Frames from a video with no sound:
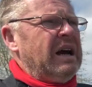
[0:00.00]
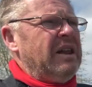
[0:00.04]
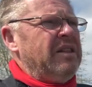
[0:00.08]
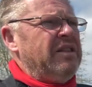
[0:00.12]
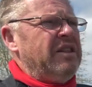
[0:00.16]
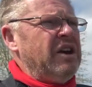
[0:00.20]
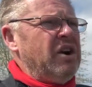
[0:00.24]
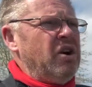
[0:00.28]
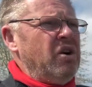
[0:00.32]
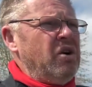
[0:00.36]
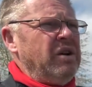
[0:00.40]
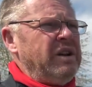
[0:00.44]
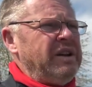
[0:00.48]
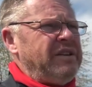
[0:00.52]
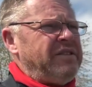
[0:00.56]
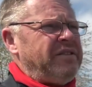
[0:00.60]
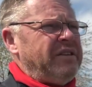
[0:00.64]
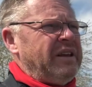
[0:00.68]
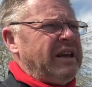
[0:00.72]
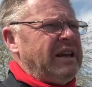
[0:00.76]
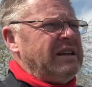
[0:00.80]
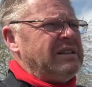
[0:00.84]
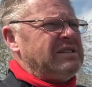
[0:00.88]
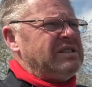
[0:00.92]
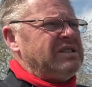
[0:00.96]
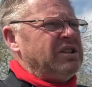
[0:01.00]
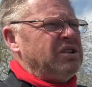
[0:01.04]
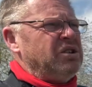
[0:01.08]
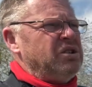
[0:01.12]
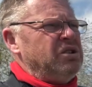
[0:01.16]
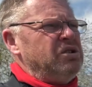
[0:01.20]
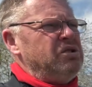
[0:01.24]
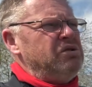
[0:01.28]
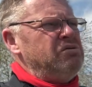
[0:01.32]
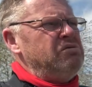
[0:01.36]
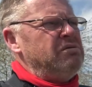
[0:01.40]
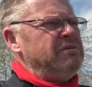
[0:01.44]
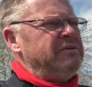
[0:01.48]
The only thing
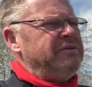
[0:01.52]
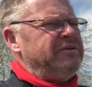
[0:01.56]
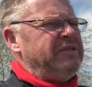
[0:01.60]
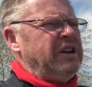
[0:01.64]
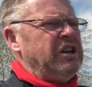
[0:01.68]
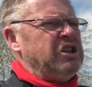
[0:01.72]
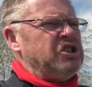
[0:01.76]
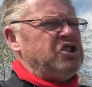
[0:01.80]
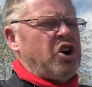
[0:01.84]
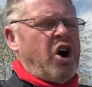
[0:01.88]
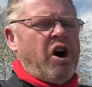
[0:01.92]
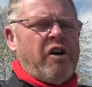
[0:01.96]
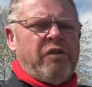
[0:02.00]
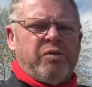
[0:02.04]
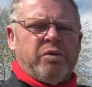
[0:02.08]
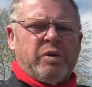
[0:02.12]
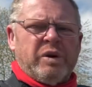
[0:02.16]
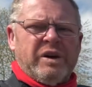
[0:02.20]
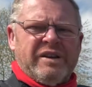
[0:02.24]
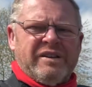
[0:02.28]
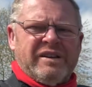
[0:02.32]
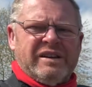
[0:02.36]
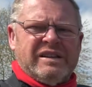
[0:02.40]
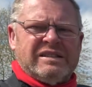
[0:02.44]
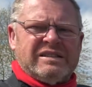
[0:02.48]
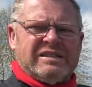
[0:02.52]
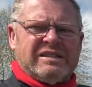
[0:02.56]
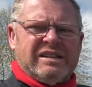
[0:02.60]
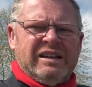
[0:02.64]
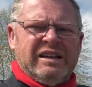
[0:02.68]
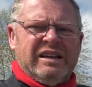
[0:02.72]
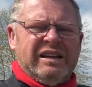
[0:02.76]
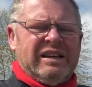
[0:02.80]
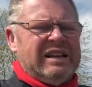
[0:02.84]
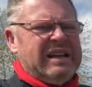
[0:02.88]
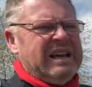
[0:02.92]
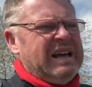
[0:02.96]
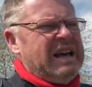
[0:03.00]
to finish off with is that